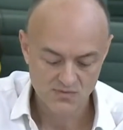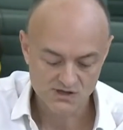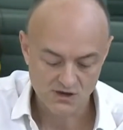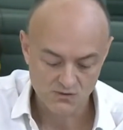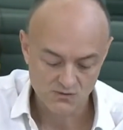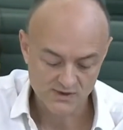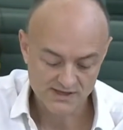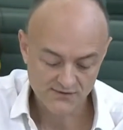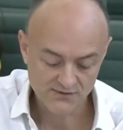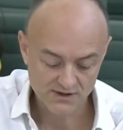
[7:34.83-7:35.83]
So we
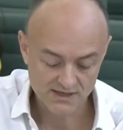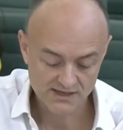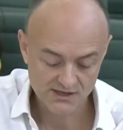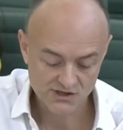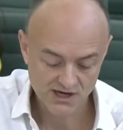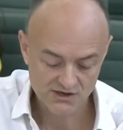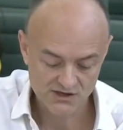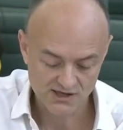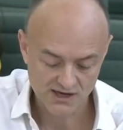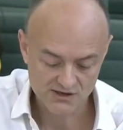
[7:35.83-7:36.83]
definitely did
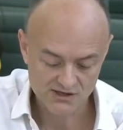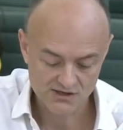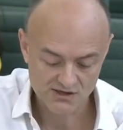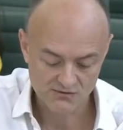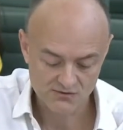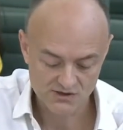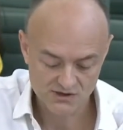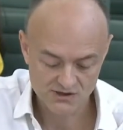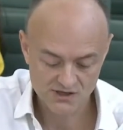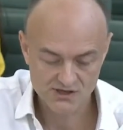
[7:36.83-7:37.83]
challenge it.
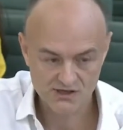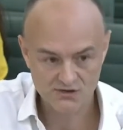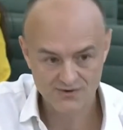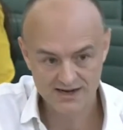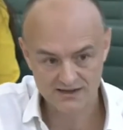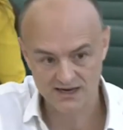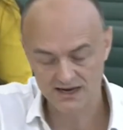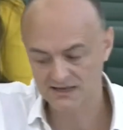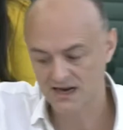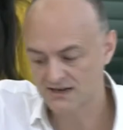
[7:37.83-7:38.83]
Just to correct
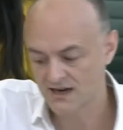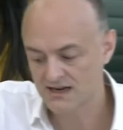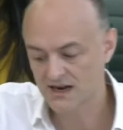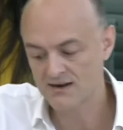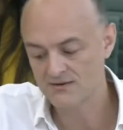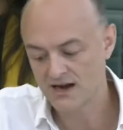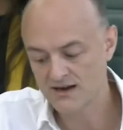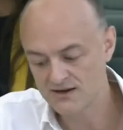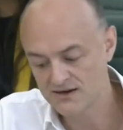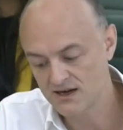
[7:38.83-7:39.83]
that,
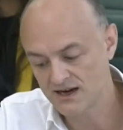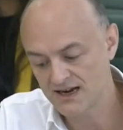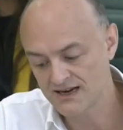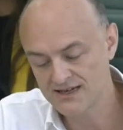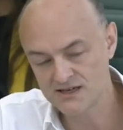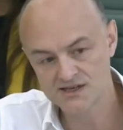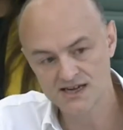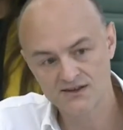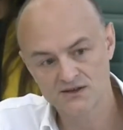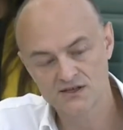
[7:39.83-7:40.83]
I didn't
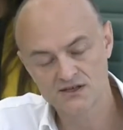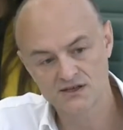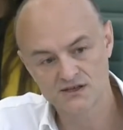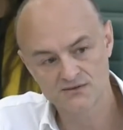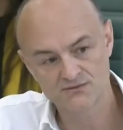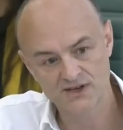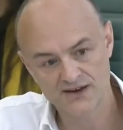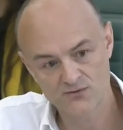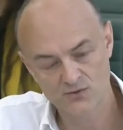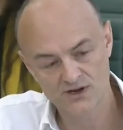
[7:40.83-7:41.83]
say that
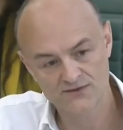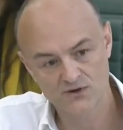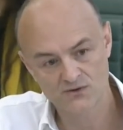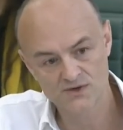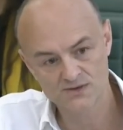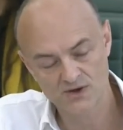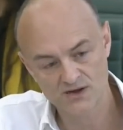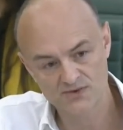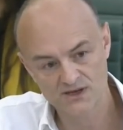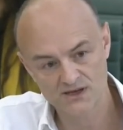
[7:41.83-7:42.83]
everybody involved with
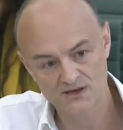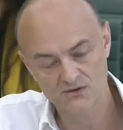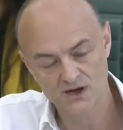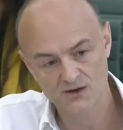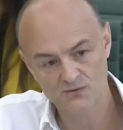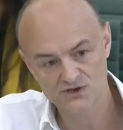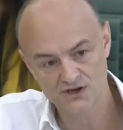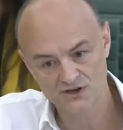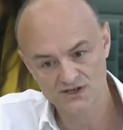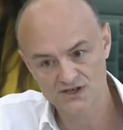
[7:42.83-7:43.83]
SPY-B were
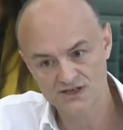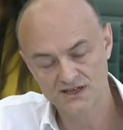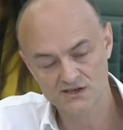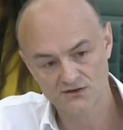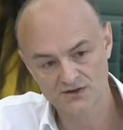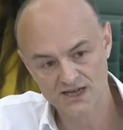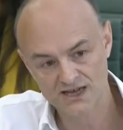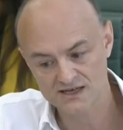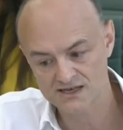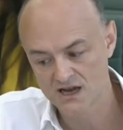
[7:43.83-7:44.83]
charlatans, and that's not the
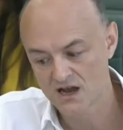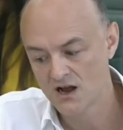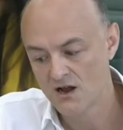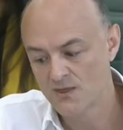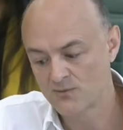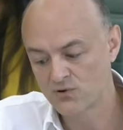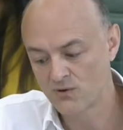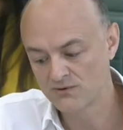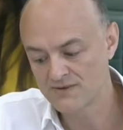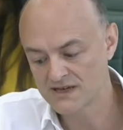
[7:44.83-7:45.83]
case. The
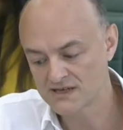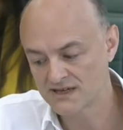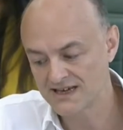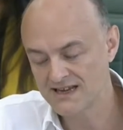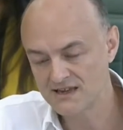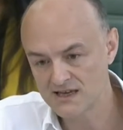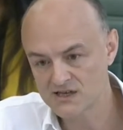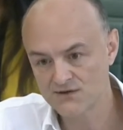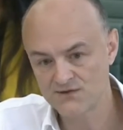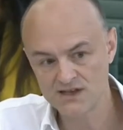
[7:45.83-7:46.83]
problem is that in
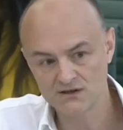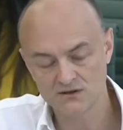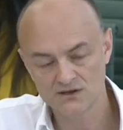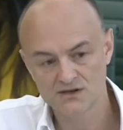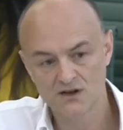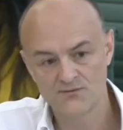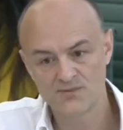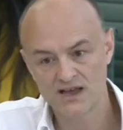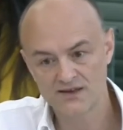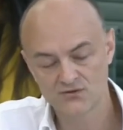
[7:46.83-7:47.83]
this field of
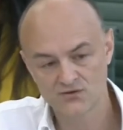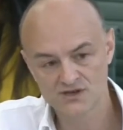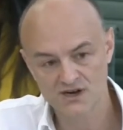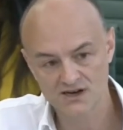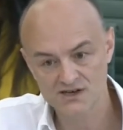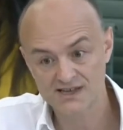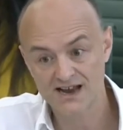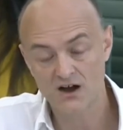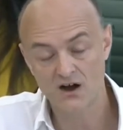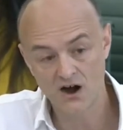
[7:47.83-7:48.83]
behavioural science,
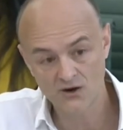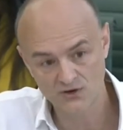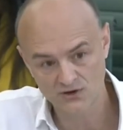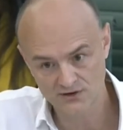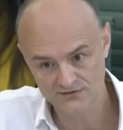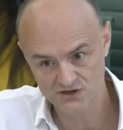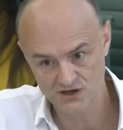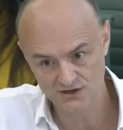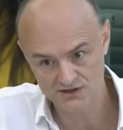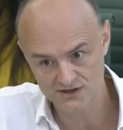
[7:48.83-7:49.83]
there are a lot of
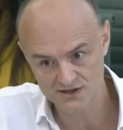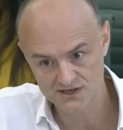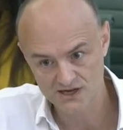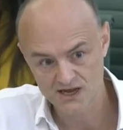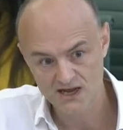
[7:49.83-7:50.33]
charlatans.